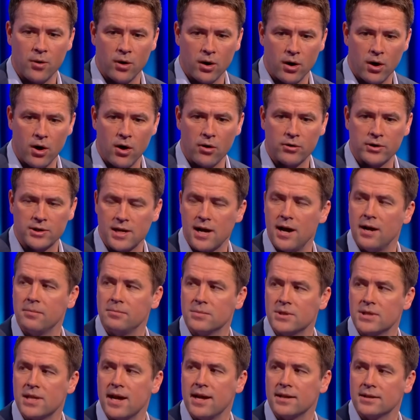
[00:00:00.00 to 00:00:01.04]
a lot of the
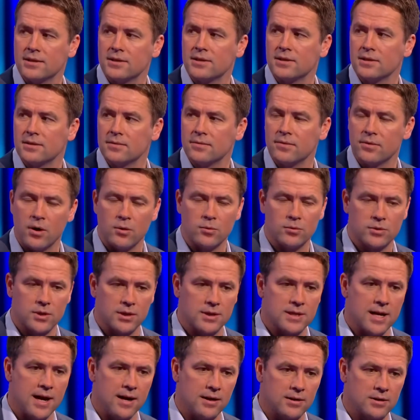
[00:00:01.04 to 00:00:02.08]
time, sets those
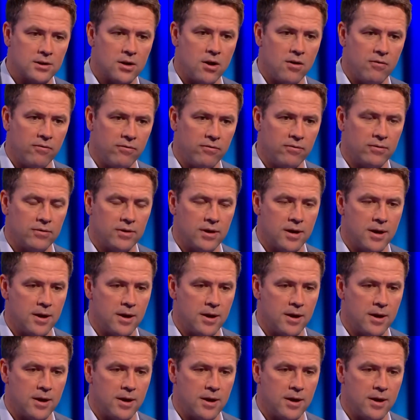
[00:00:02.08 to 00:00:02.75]
attacks off.